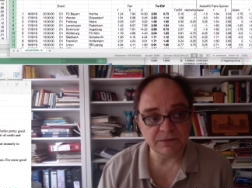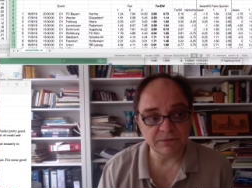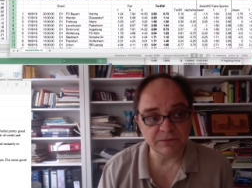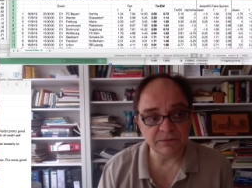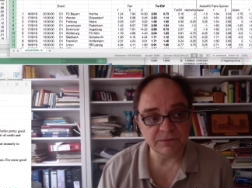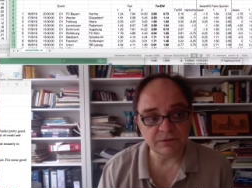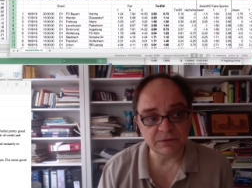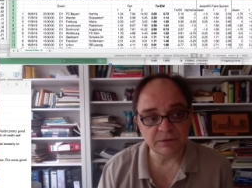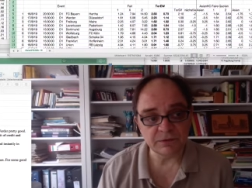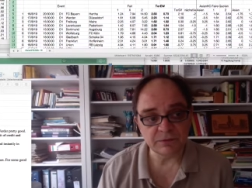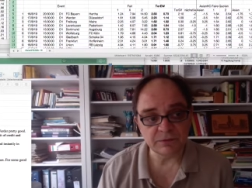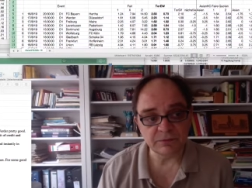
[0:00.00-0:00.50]

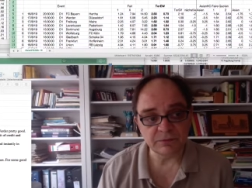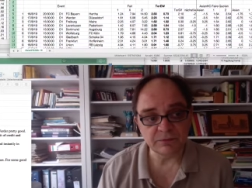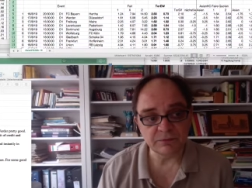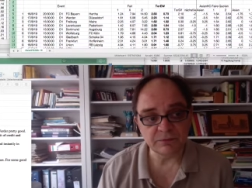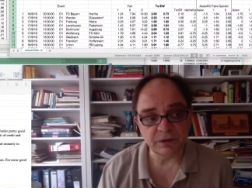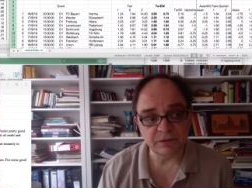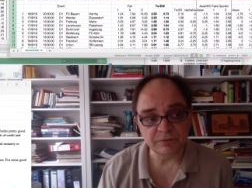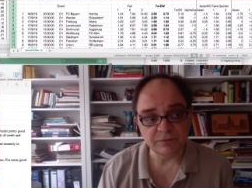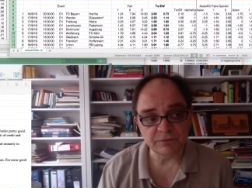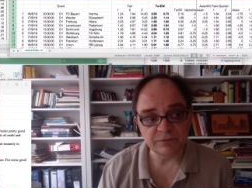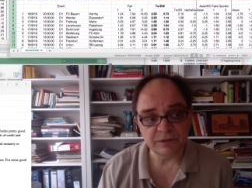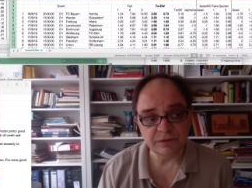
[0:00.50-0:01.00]

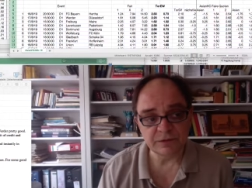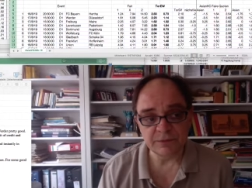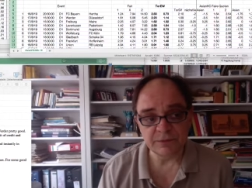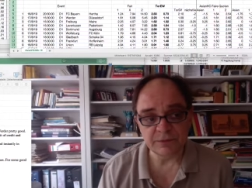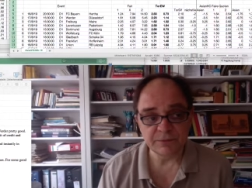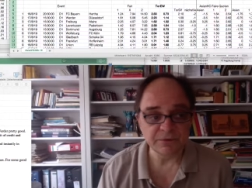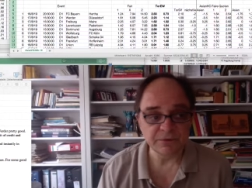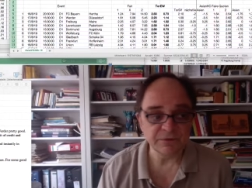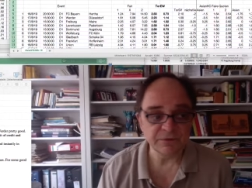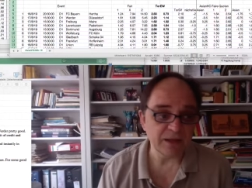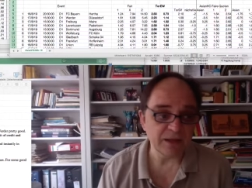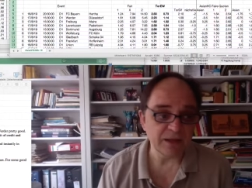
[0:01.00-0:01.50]
Hoffenheim, the
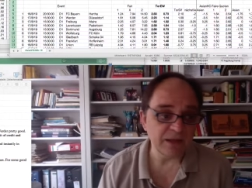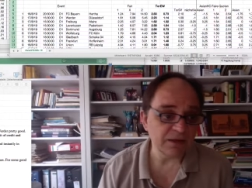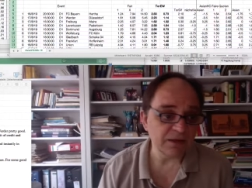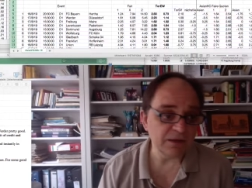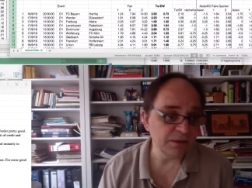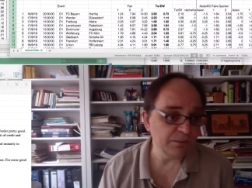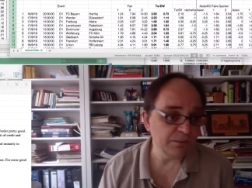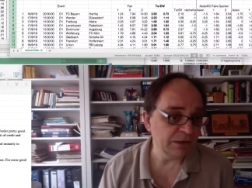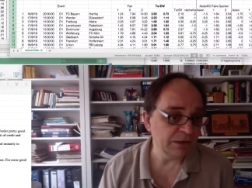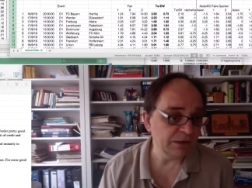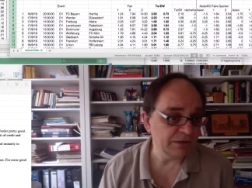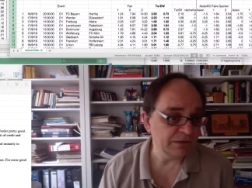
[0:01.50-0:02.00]
slightly
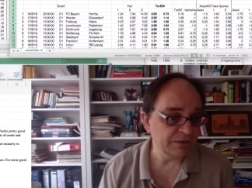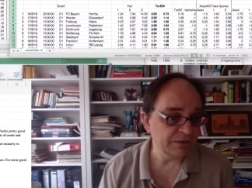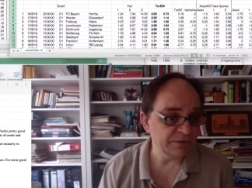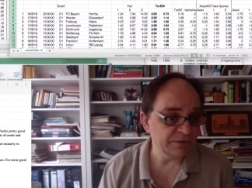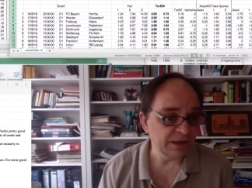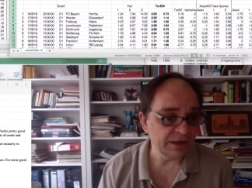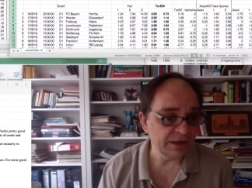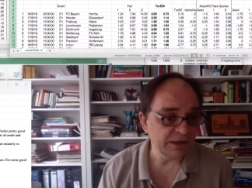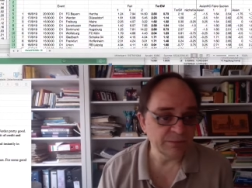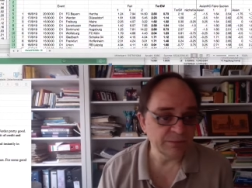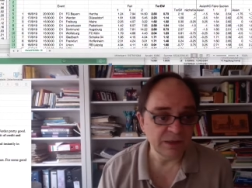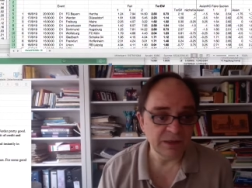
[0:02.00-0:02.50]
better
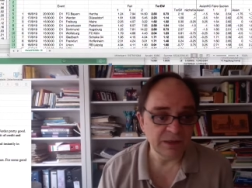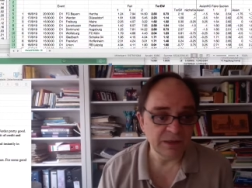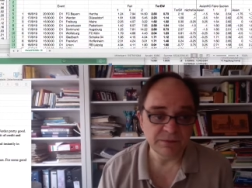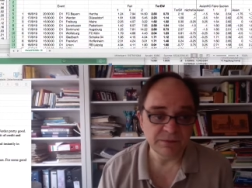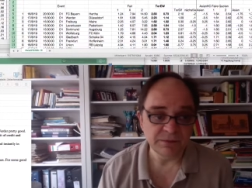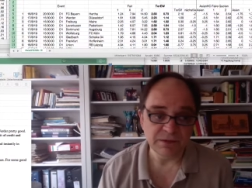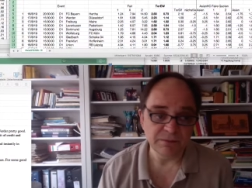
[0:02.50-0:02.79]
side maybe,